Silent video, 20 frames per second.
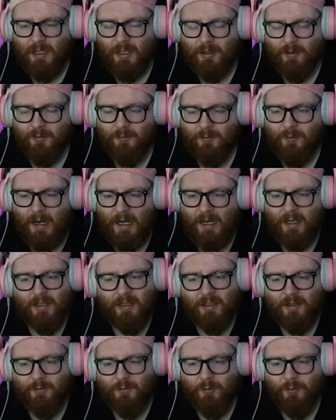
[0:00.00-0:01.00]
like,
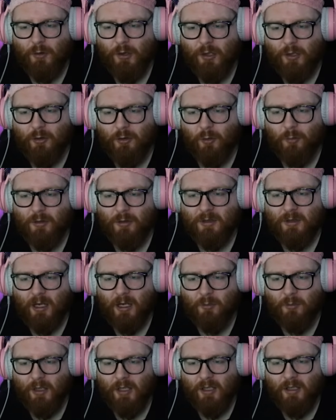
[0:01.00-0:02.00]
find in the fucking cupboard
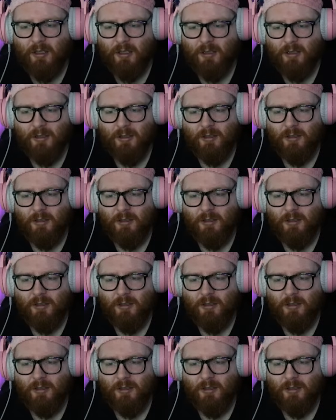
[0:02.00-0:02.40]
that week.